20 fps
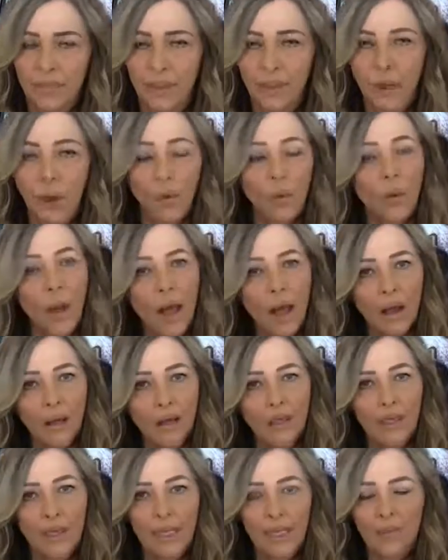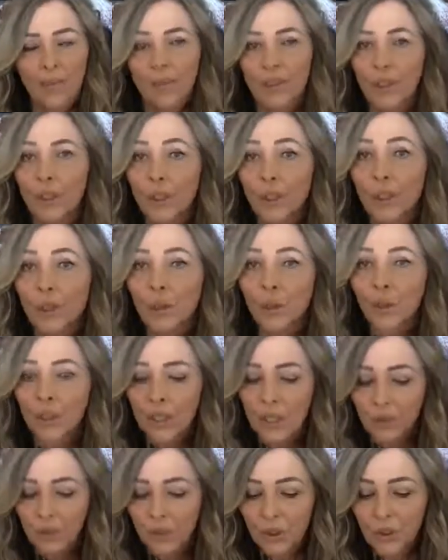Well, if you
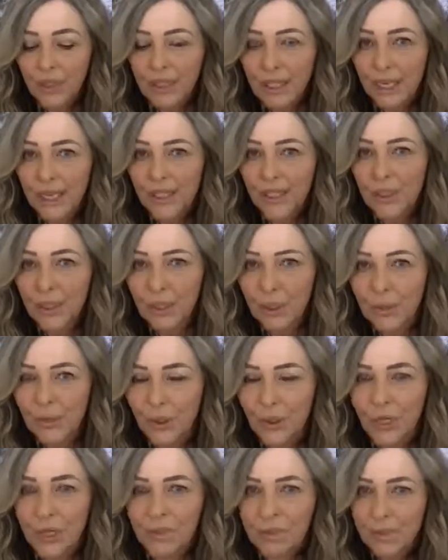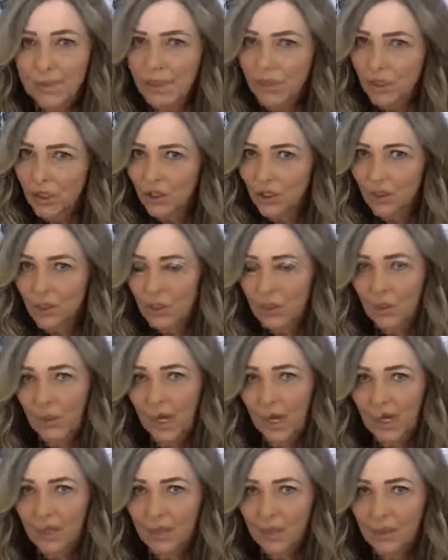communicate to your program specialist
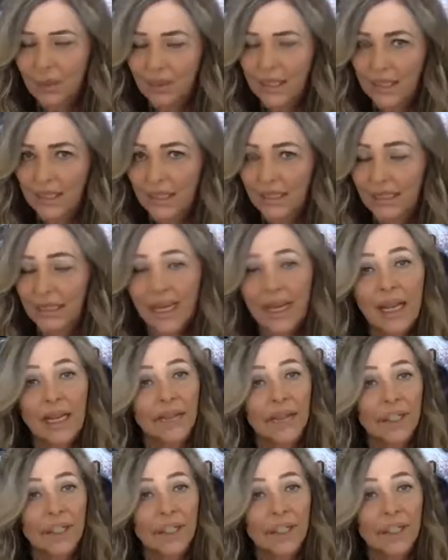prior to the meeting